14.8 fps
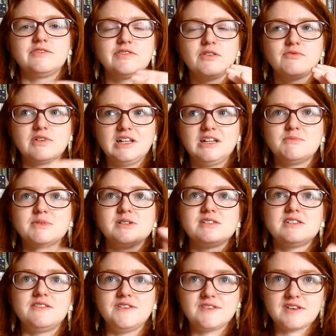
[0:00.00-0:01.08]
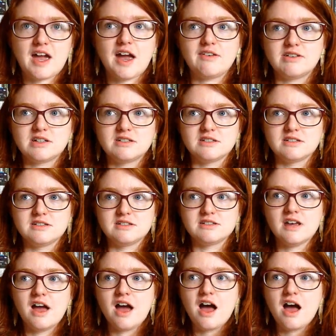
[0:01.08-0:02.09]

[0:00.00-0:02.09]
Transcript: I felt really immersed in these characters,